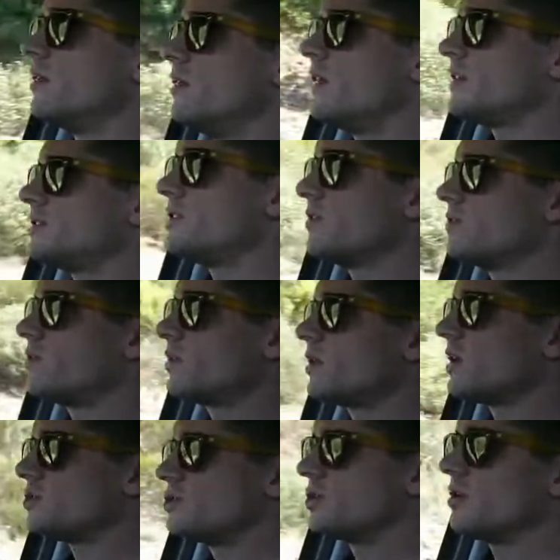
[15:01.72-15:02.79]
That's it from
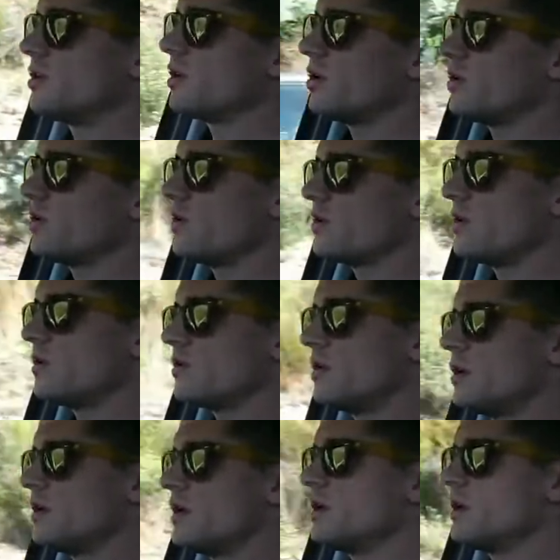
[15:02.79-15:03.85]
Clutch and Go
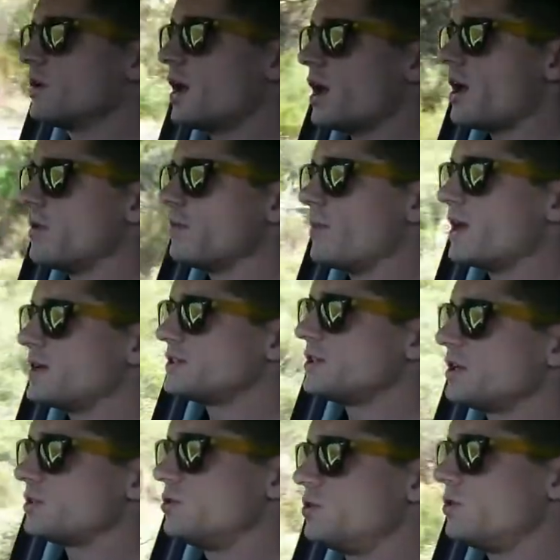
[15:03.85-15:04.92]
and
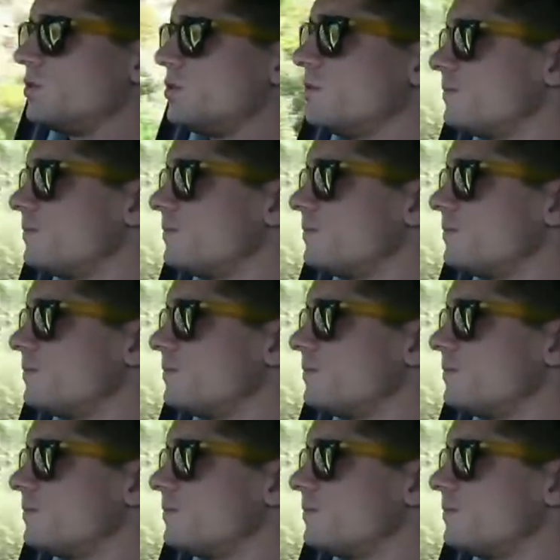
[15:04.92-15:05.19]
Mazda 2.